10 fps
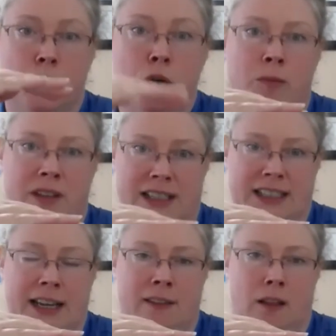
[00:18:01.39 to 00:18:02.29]
room that's
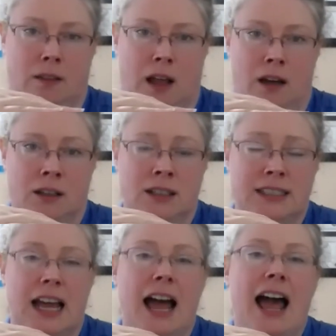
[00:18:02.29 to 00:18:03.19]
in the
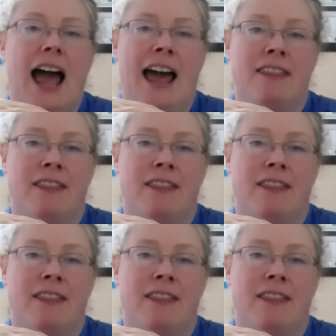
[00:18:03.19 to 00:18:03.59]
lungs and